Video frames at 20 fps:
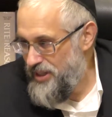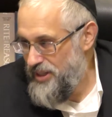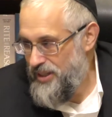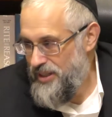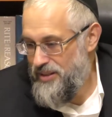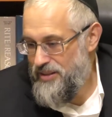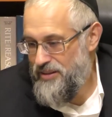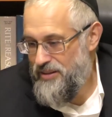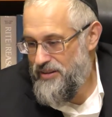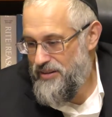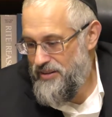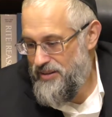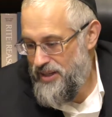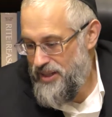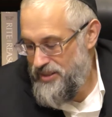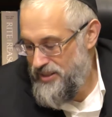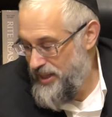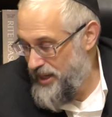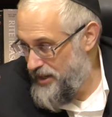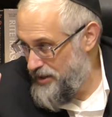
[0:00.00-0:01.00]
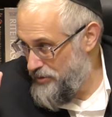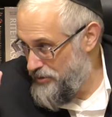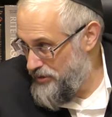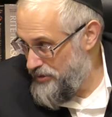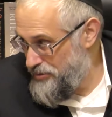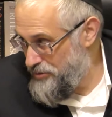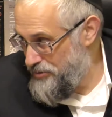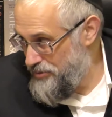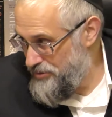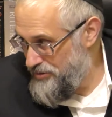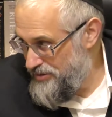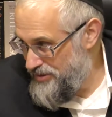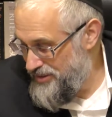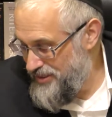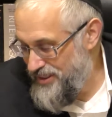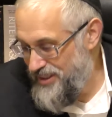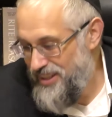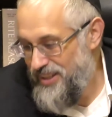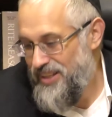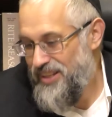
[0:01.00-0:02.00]
Either it's not at all true,
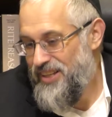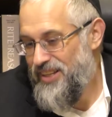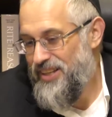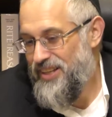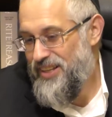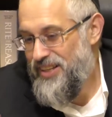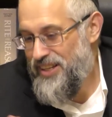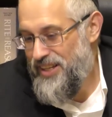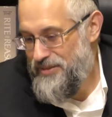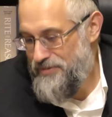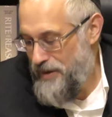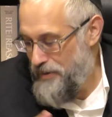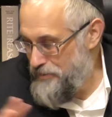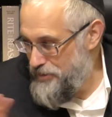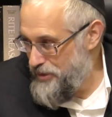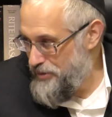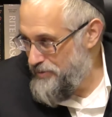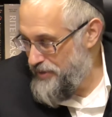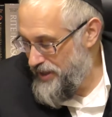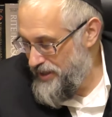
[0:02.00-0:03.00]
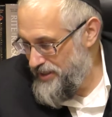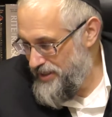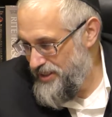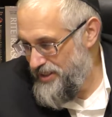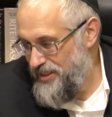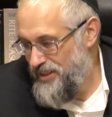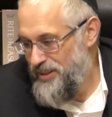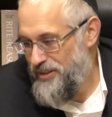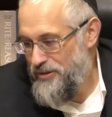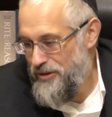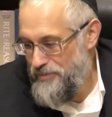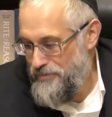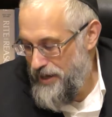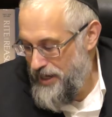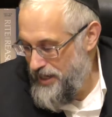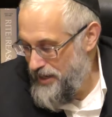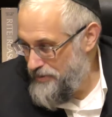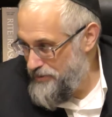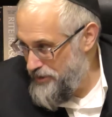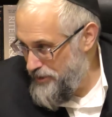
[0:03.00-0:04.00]
it's mamish invented, or it
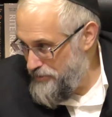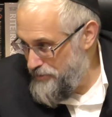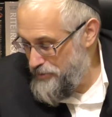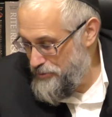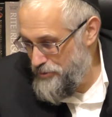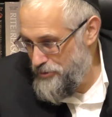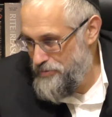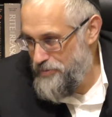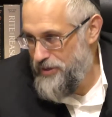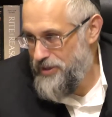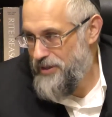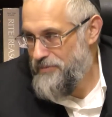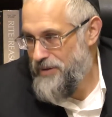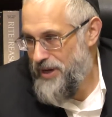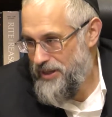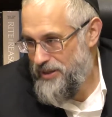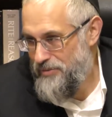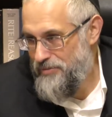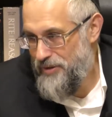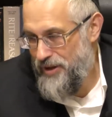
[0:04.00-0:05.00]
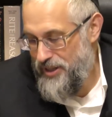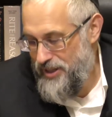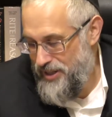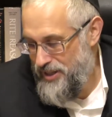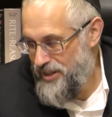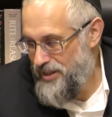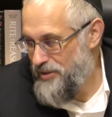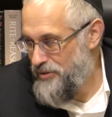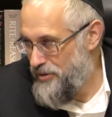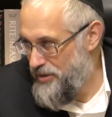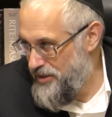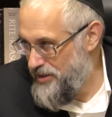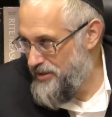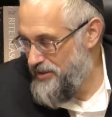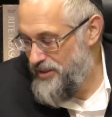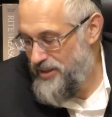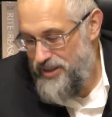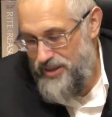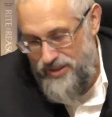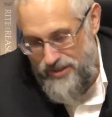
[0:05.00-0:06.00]
might have some truth, but they're magnifying it in
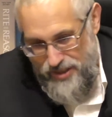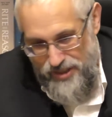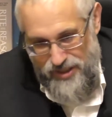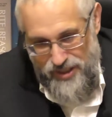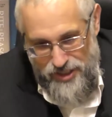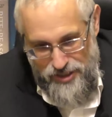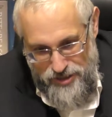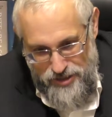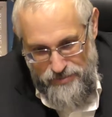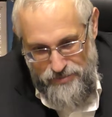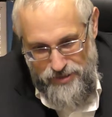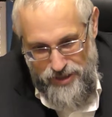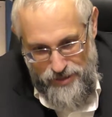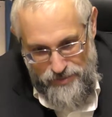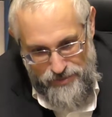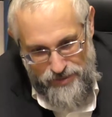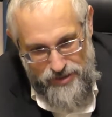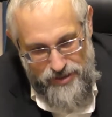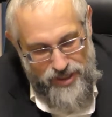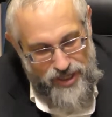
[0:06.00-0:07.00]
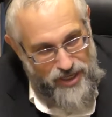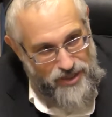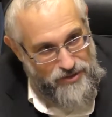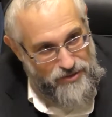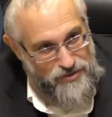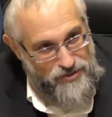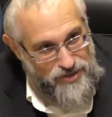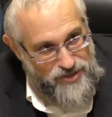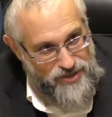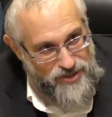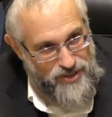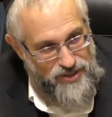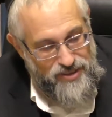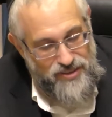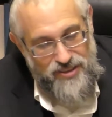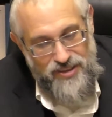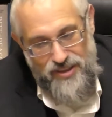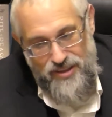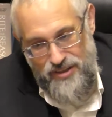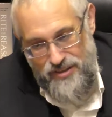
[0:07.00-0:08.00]
order that they should be able to get on your good
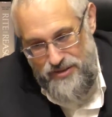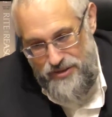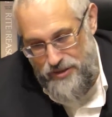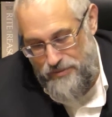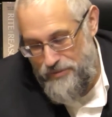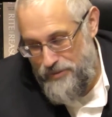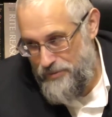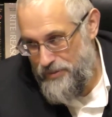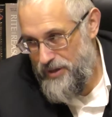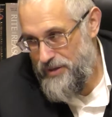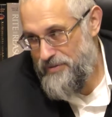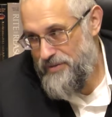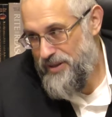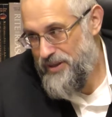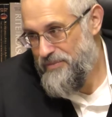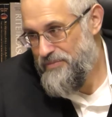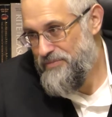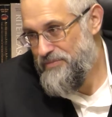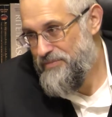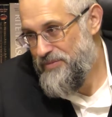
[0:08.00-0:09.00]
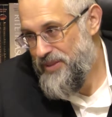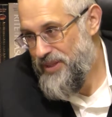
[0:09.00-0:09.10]
side. So beware of them.